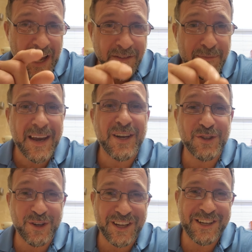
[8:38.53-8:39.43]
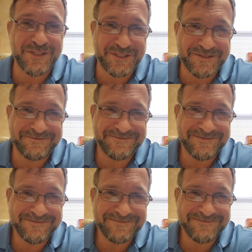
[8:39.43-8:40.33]
ever make in your life,
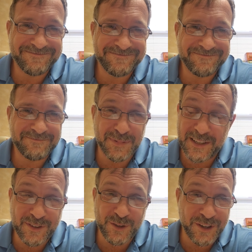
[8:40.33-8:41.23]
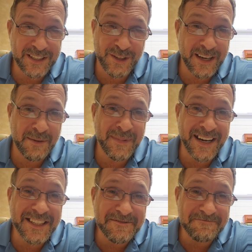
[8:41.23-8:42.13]
believe it or not, is not getting
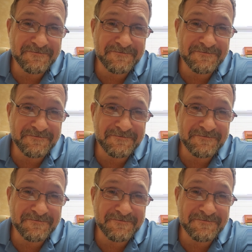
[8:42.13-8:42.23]
married.